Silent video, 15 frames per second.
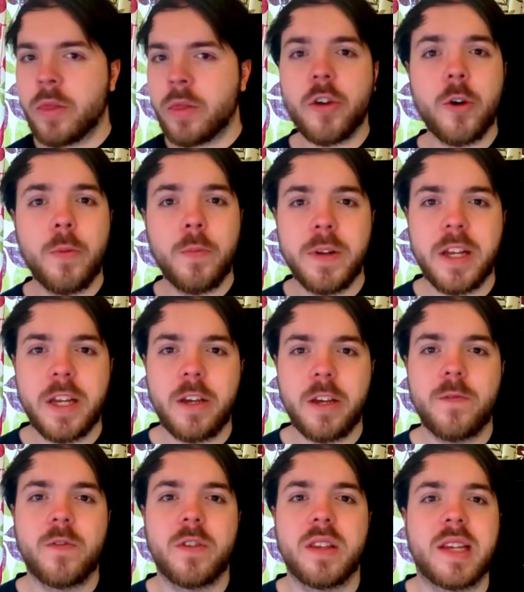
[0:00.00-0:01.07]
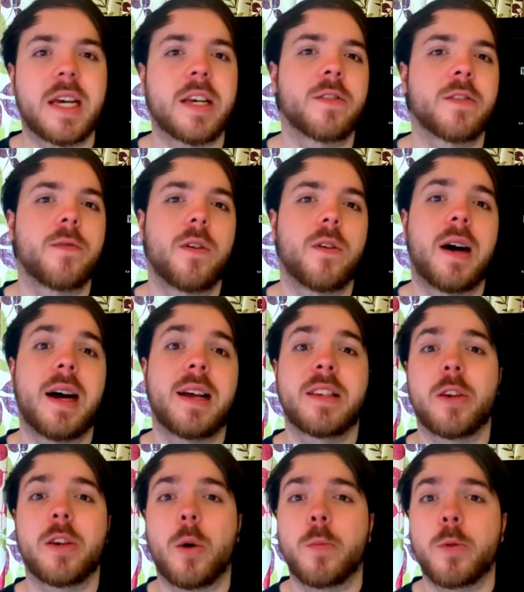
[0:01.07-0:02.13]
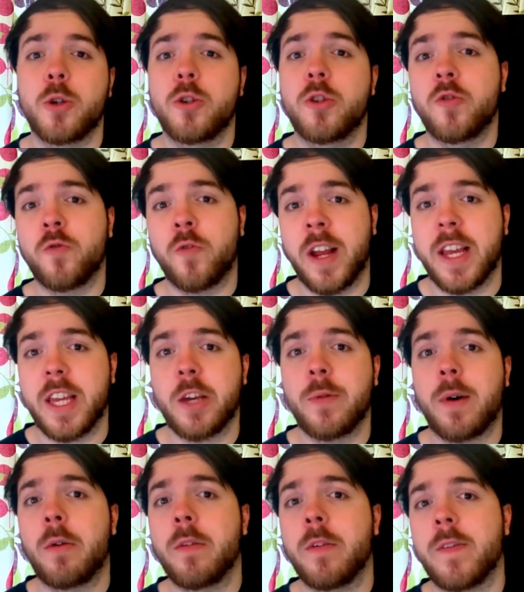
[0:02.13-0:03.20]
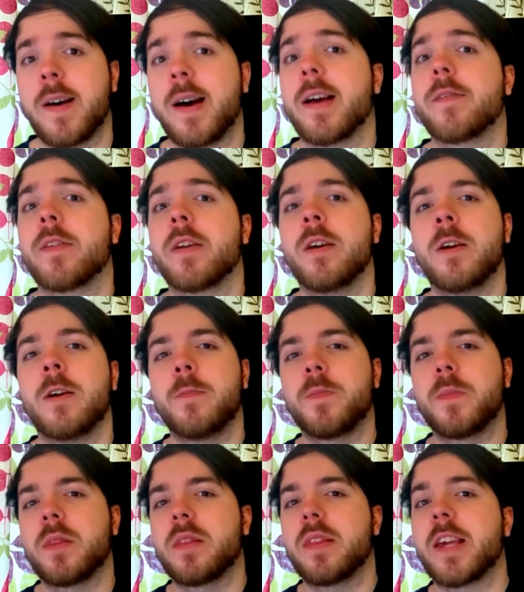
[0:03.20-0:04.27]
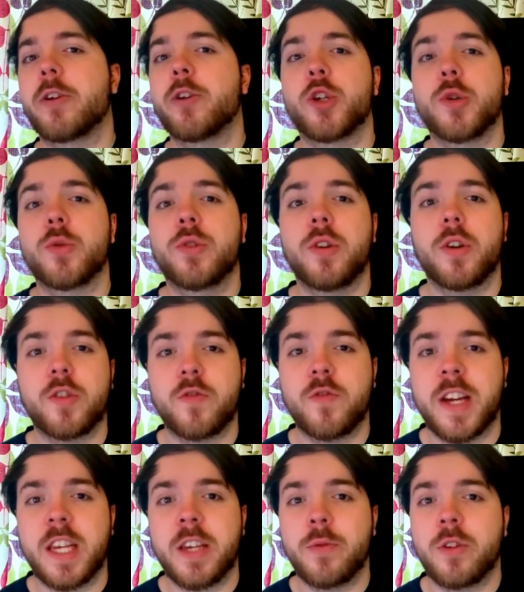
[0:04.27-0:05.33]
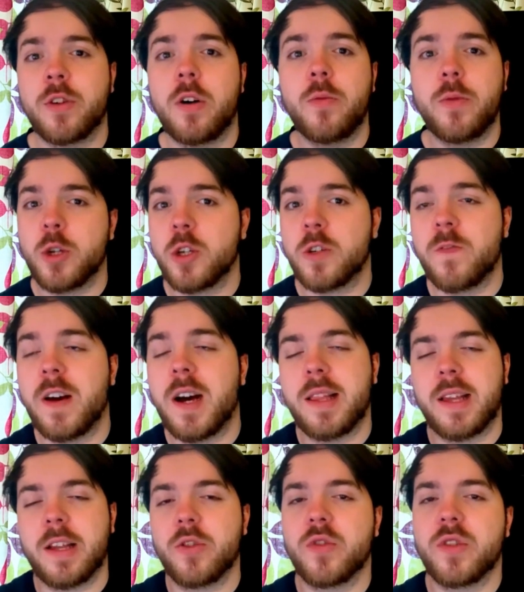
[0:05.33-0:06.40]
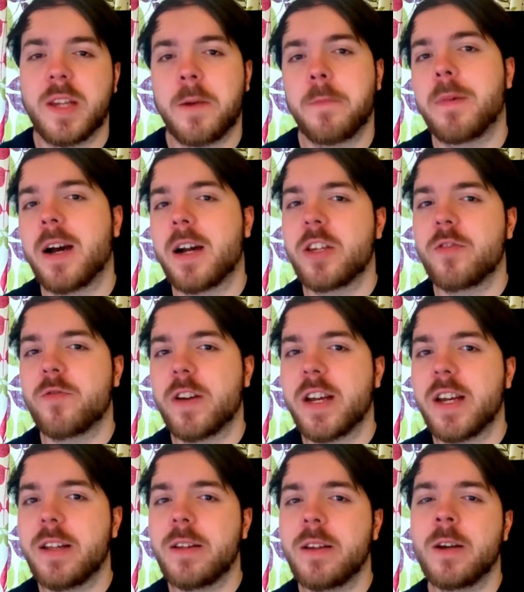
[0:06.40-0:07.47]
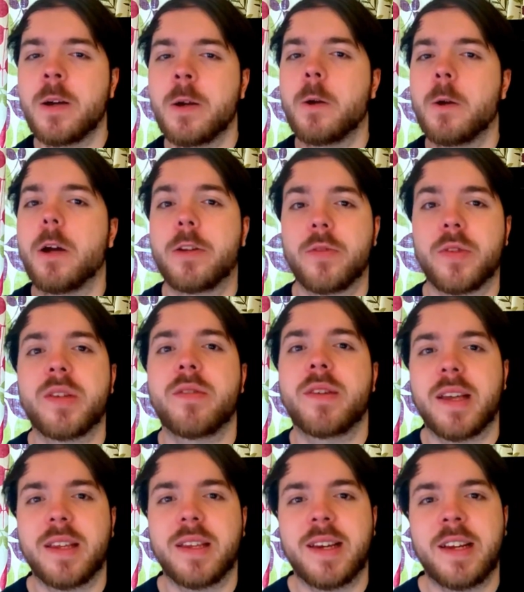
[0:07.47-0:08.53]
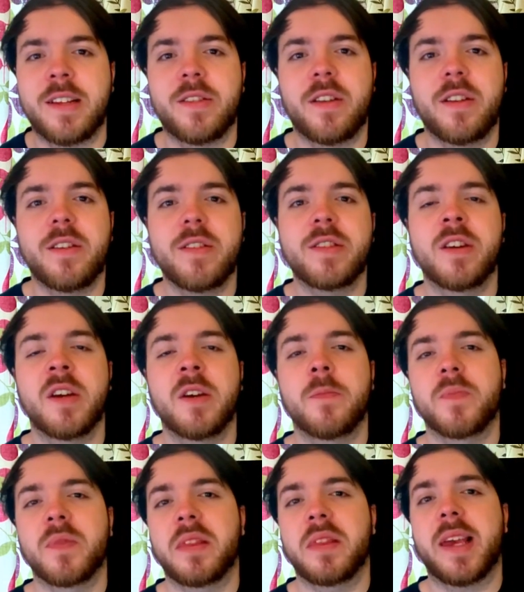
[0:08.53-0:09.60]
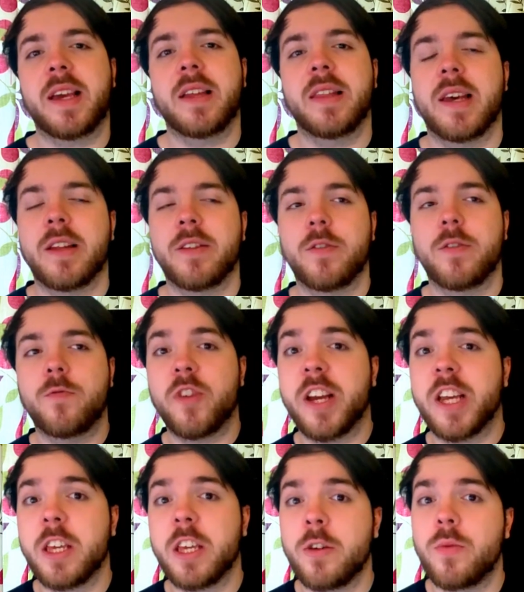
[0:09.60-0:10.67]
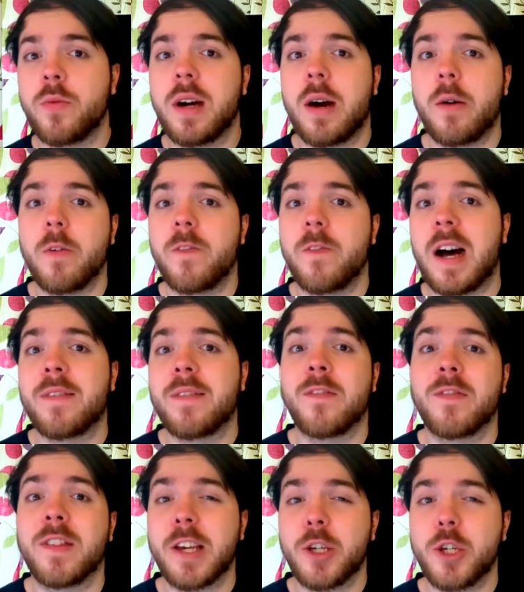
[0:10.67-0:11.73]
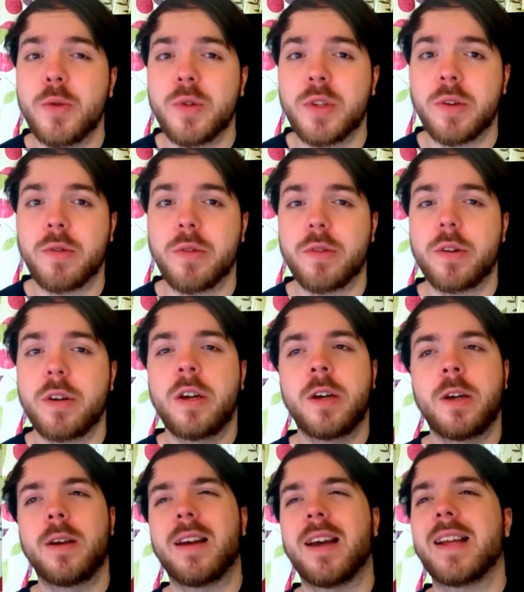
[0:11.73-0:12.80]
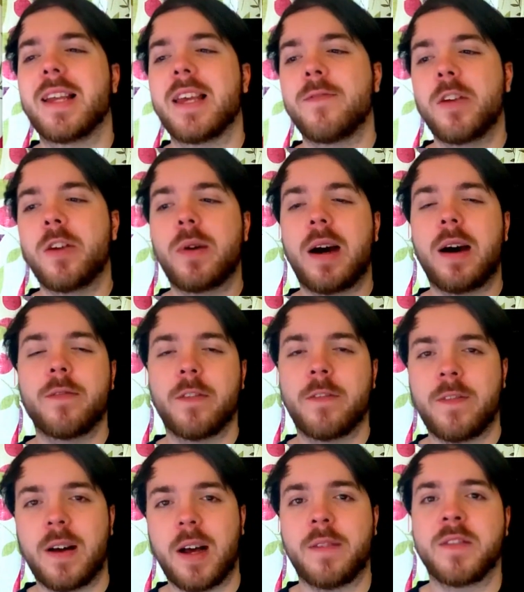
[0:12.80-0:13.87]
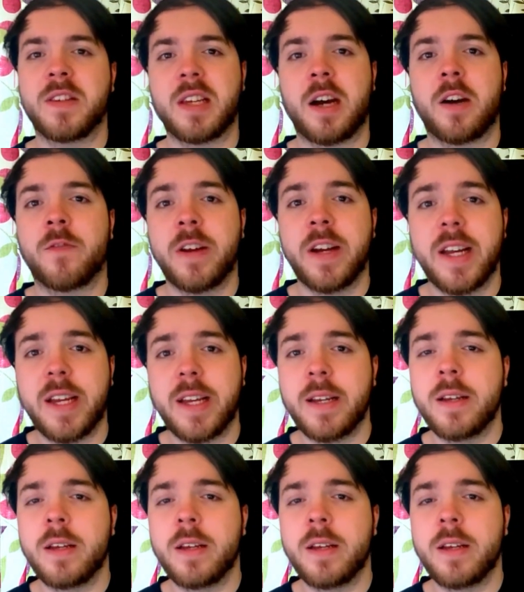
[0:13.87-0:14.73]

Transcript: the company you've done the test for has the option to rate you out of 5. They can choose not to rate you at all, which is fine. That doesn't impact your rating, and you'll still get the $10. They can then rate you out of 5 if they choose to, though. And if you have a 5-star rating,